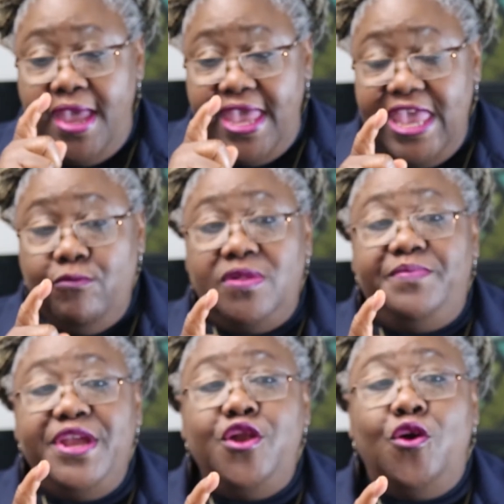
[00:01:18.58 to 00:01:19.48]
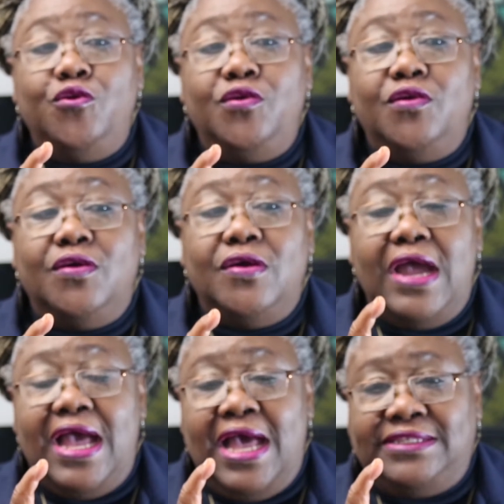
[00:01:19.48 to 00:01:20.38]
He will be known
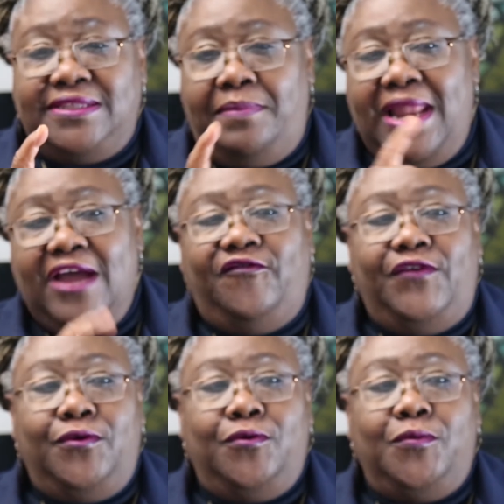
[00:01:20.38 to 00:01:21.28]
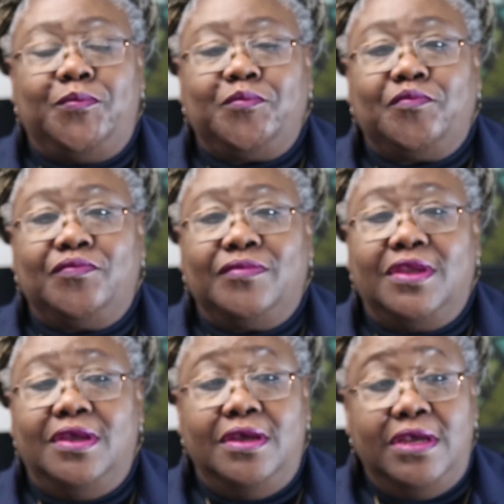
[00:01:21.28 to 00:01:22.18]
as the Black Pharaoh.
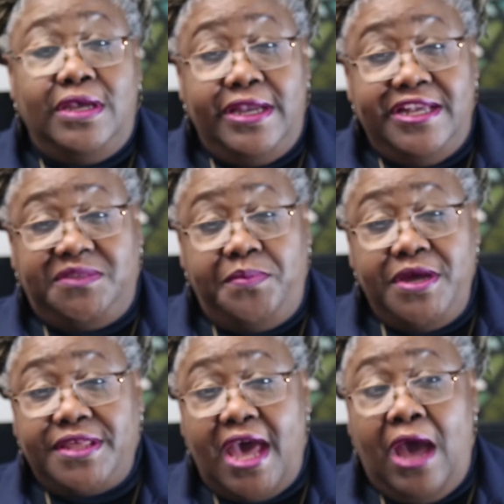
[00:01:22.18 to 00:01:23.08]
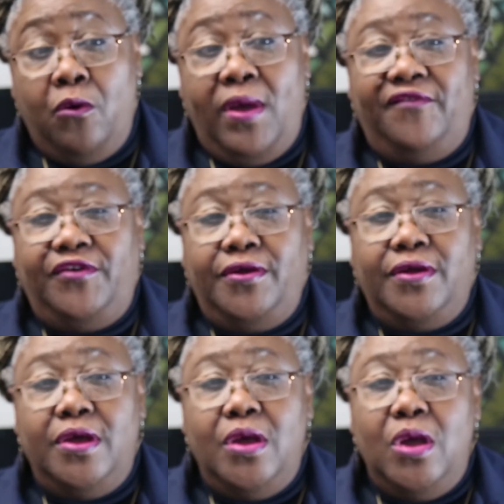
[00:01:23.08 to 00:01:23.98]
His birth, however,
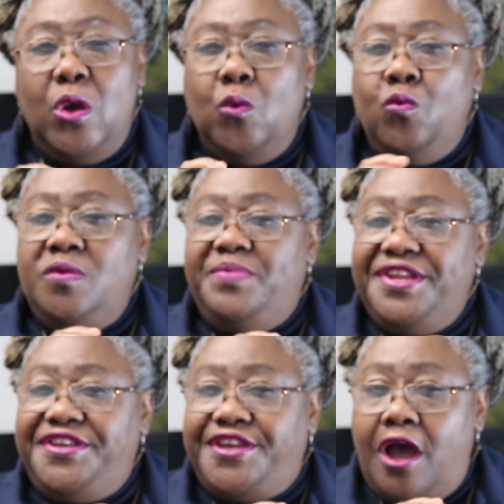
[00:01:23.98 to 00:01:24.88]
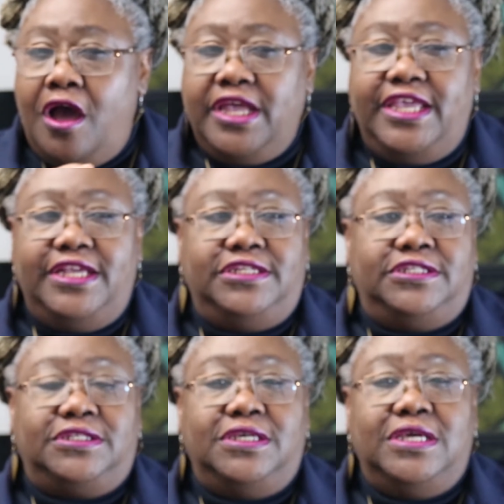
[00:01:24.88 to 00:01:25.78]
will be
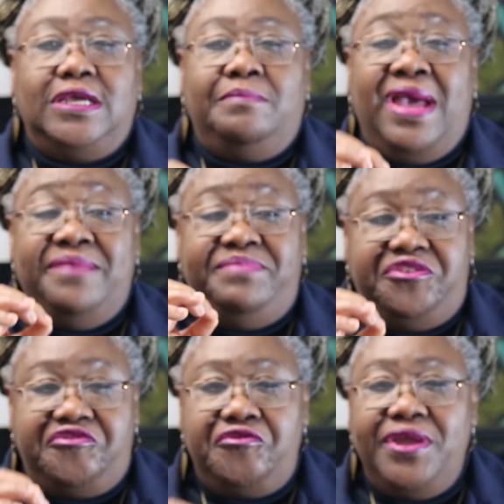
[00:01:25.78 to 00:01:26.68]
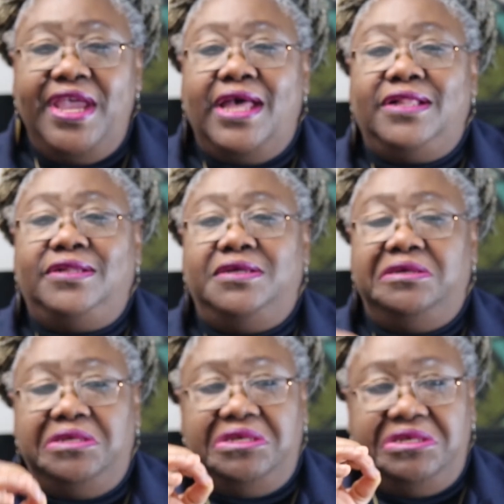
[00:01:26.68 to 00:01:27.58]
darkened by betrayal,
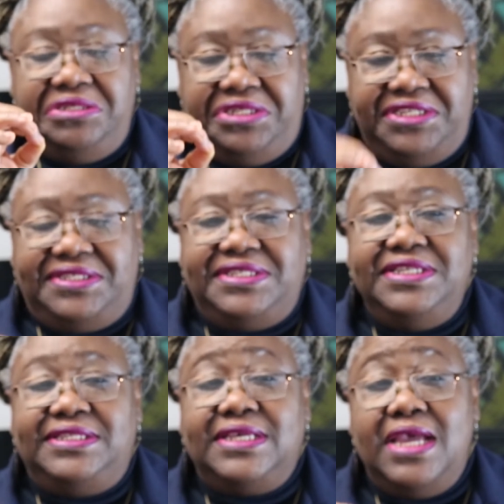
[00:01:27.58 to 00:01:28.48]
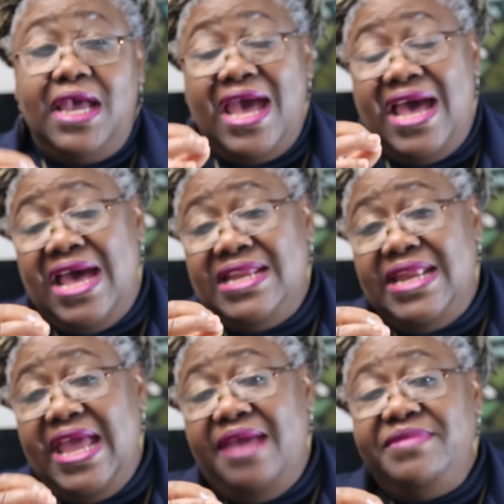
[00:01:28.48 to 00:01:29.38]
deceit,
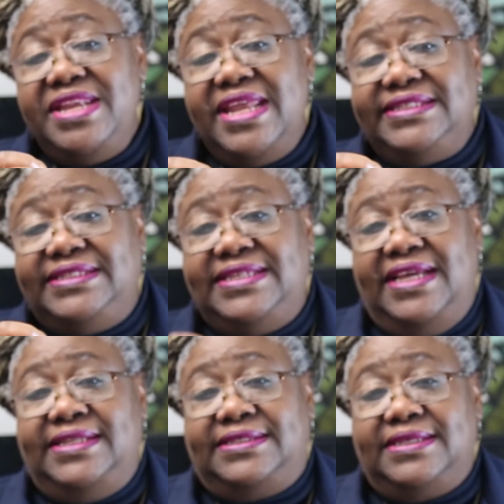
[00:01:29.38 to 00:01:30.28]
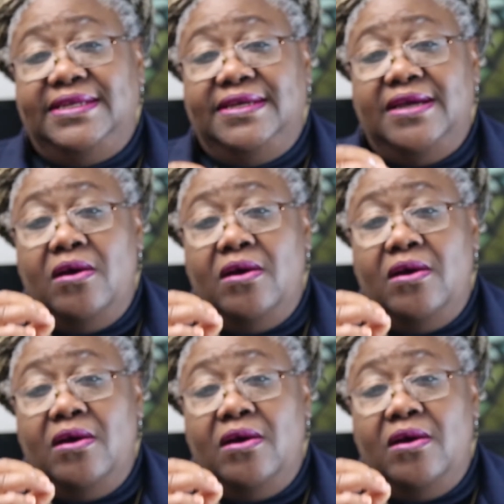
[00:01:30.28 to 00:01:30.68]
and imminent death